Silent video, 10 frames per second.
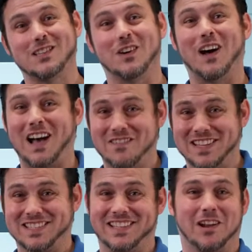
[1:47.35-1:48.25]
So
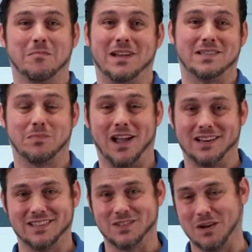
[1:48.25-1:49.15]
obviously our best
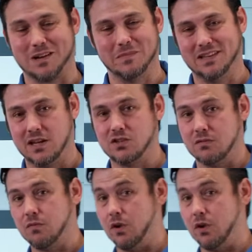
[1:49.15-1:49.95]
practice recommendation